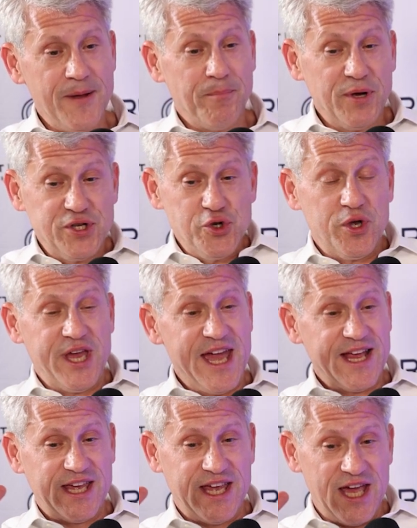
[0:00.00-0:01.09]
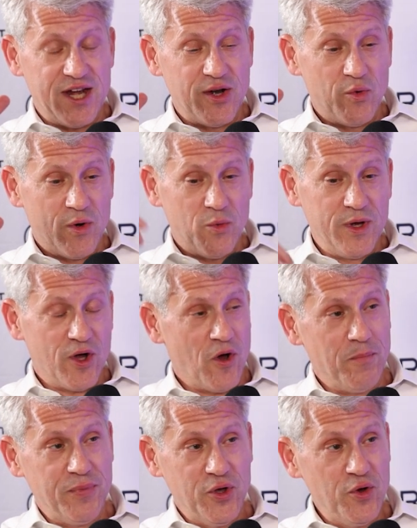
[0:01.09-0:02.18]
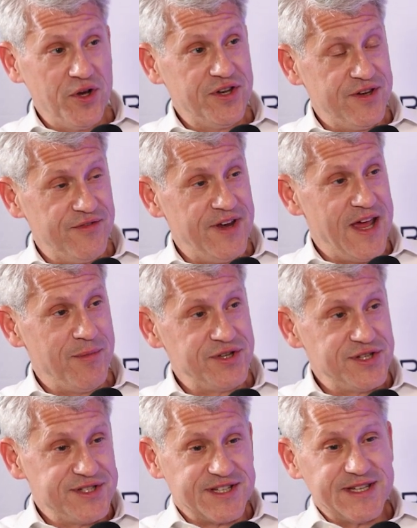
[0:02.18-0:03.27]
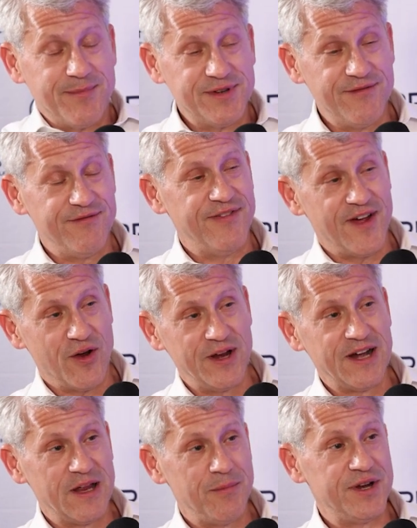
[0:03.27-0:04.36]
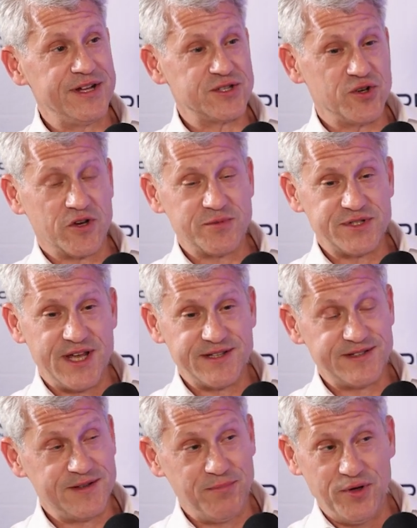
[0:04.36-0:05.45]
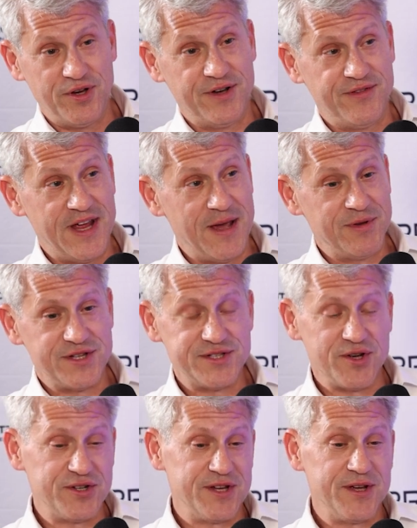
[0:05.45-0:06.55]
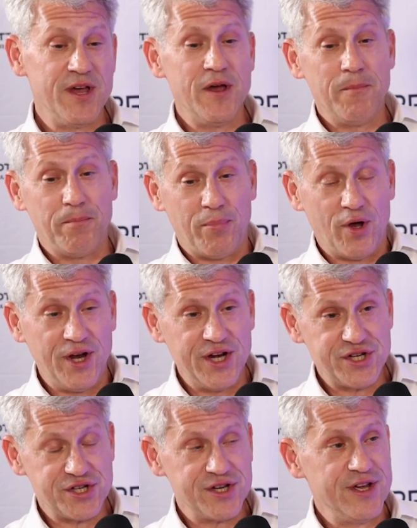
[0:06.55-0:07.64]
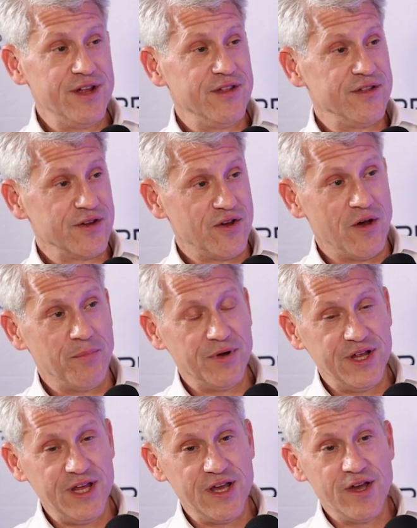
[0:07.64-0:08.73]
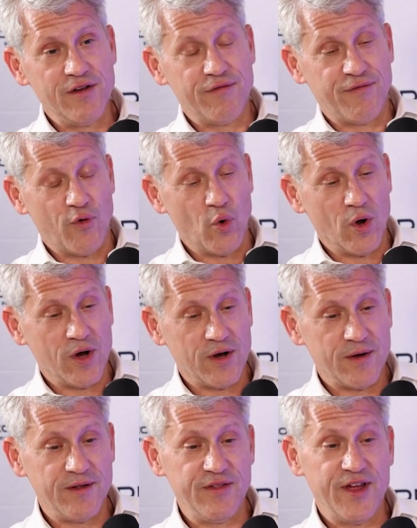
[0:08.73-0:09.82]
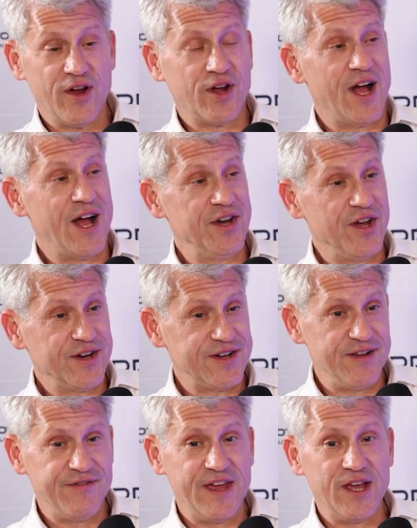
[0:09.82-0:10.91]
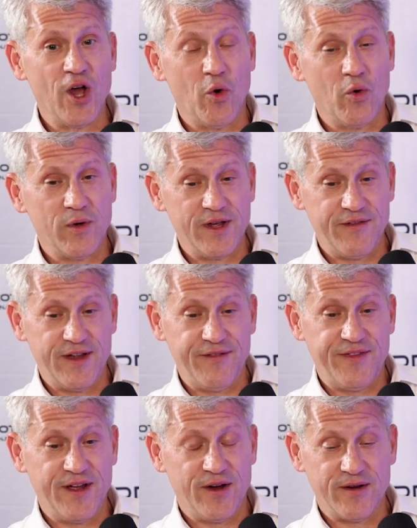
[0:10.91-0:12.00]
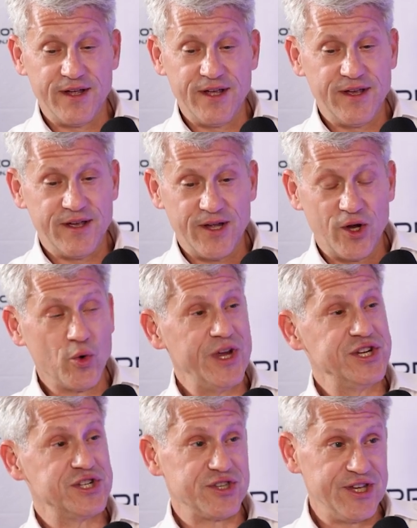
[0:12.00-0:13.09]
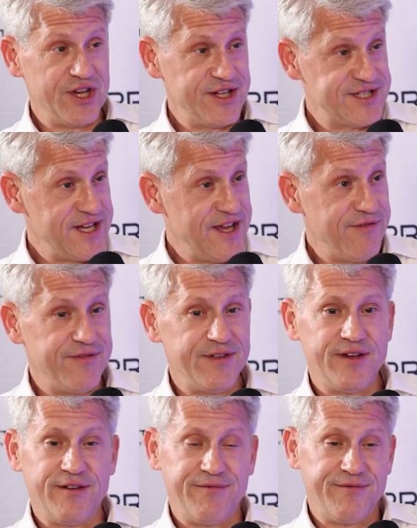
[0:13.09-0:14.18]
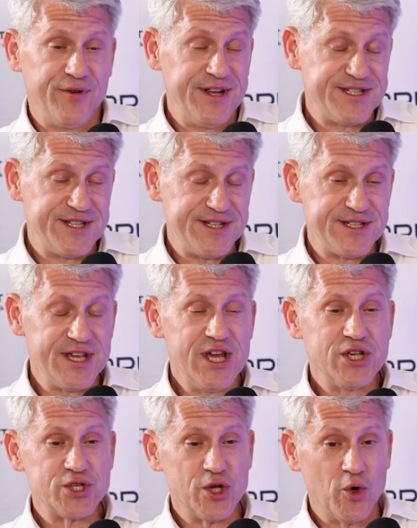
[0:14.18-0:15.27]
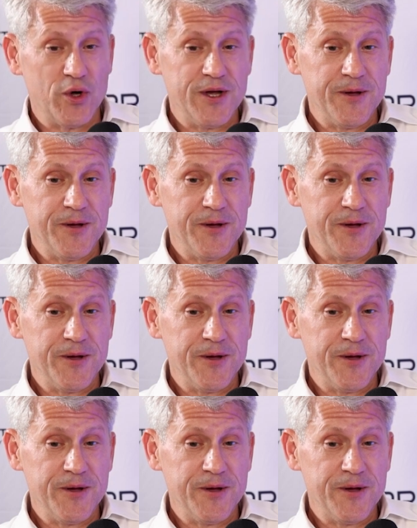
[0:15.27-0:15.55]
But you can't get what we call punitive damages except in very limited circumstances. And punitive damages are to punish the company for their conduct if they're egregiously unsafe, for instance. So